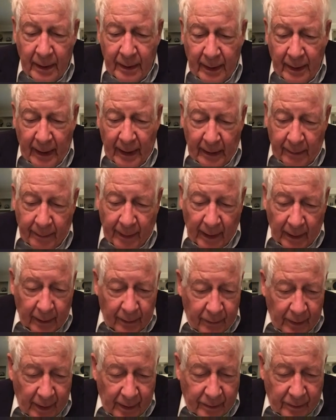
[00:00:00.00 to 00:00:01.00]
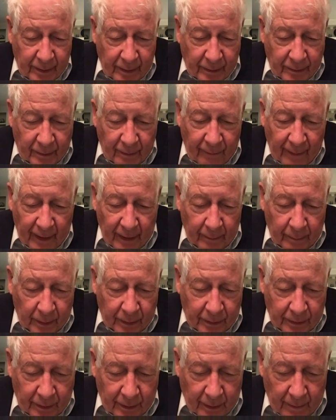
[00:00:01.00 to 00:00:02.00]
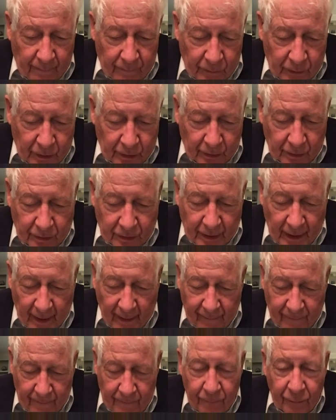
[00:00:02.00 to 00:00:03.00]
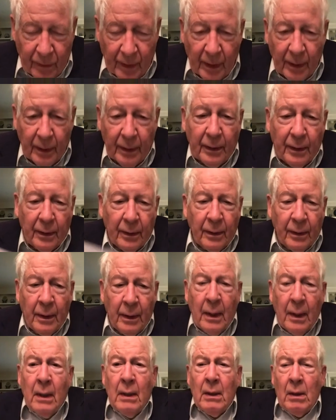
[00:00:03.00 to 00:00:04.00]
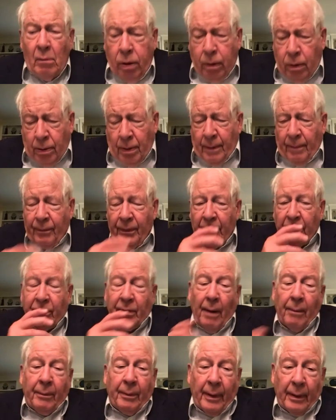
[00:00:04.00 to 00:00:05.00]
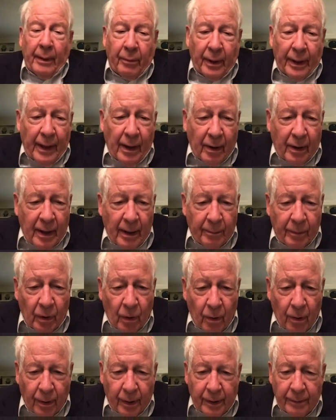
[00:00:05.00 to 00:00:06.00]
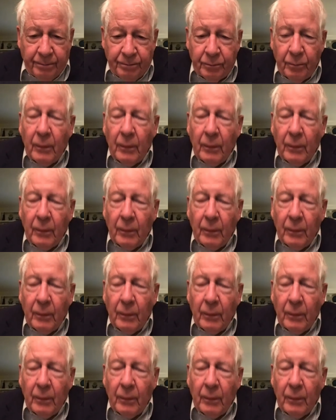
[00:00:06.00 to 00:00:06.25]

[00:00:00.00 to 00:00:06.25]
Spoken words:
That email address is available to your staff. Subcommittee will now come to order.